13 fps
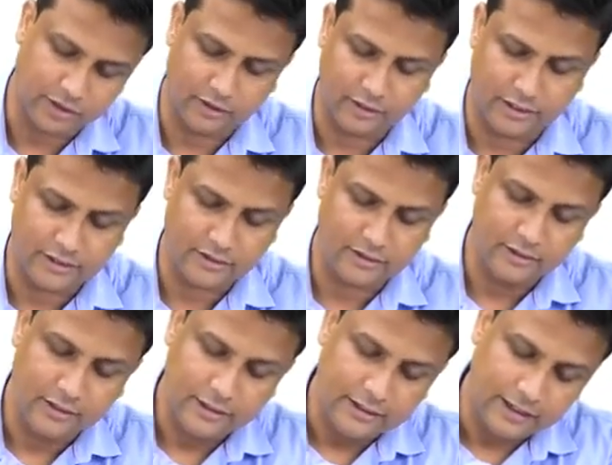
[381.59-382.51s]
here, guys,
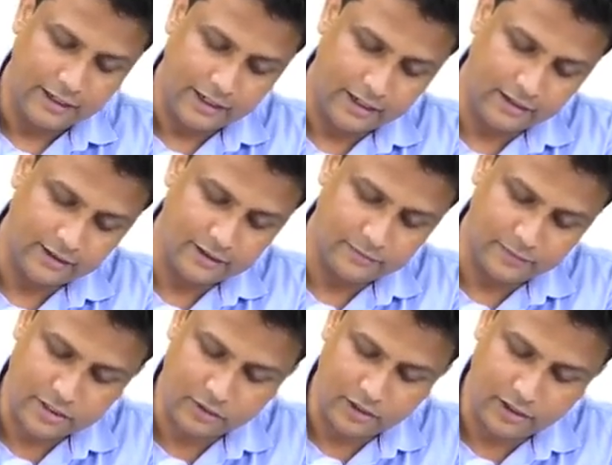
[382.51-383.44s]
and this
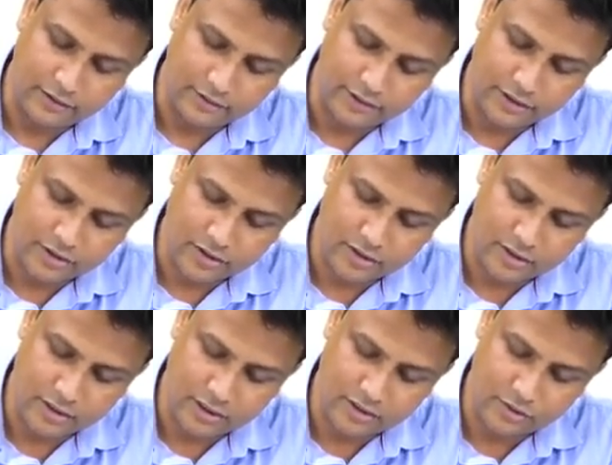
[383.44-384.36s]
muscular ridge
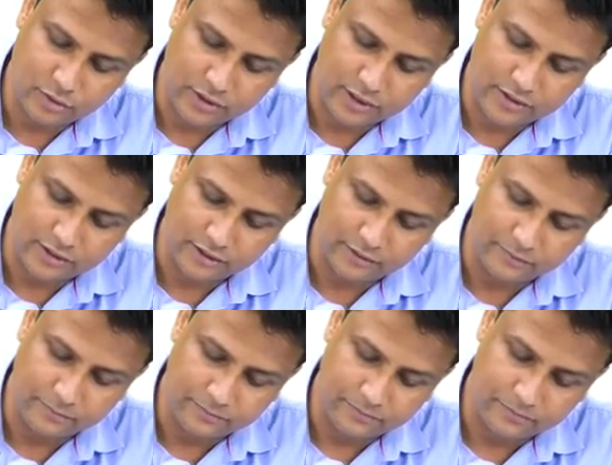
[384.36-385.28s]
is known as the
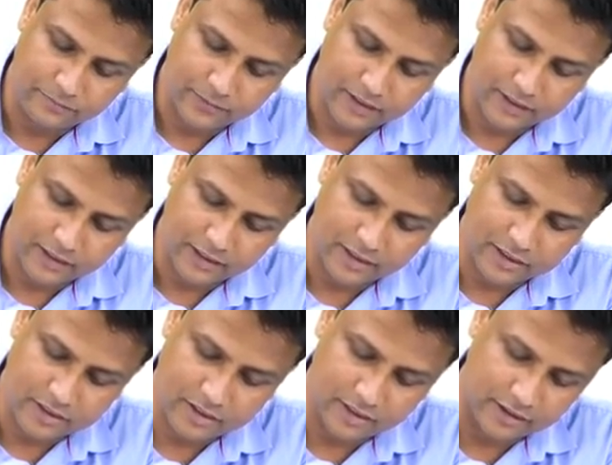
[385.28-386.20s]

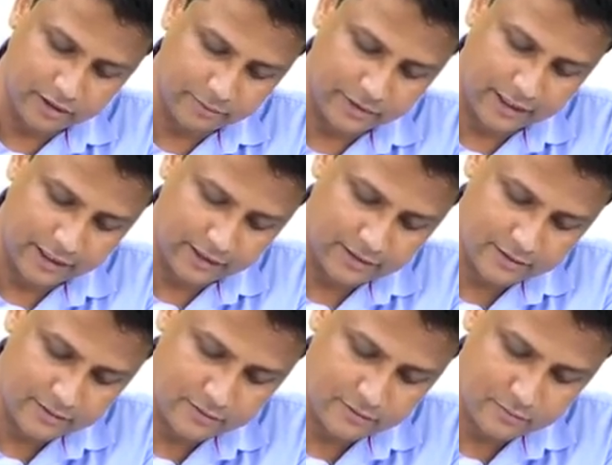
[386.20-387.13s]
crista
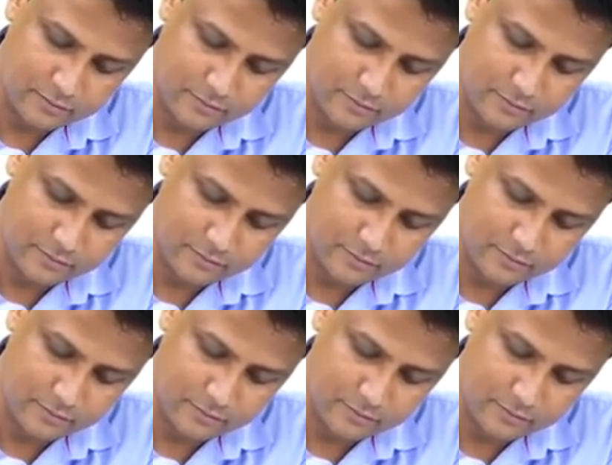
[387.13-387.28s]
terminalis.